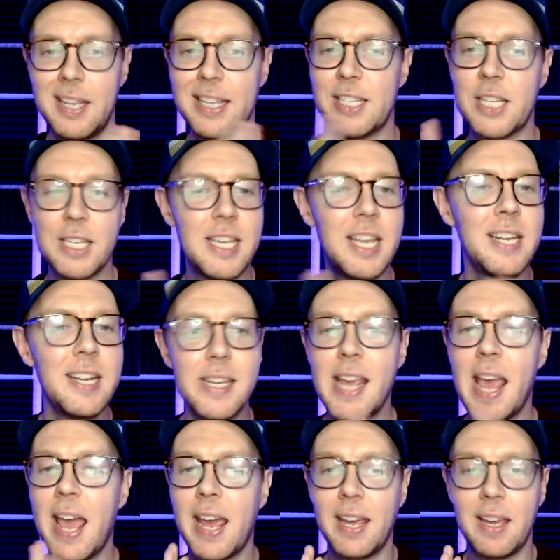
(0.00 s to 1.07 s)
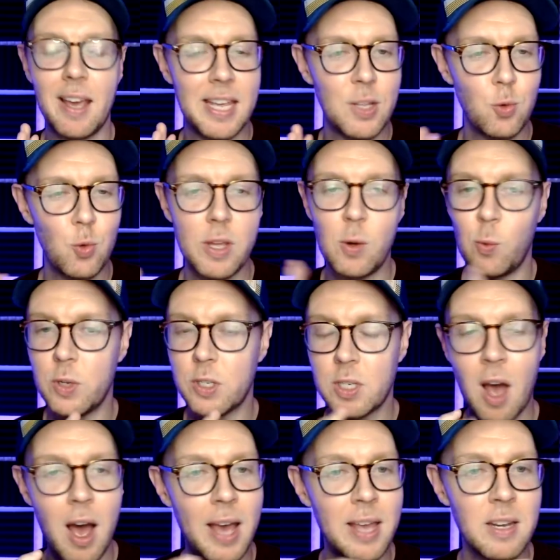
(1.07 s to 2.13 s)
It's a yin and yang. It was
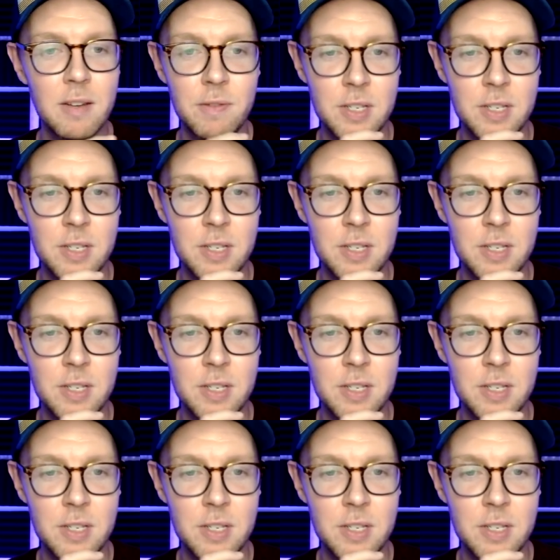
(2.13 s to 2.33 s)
kind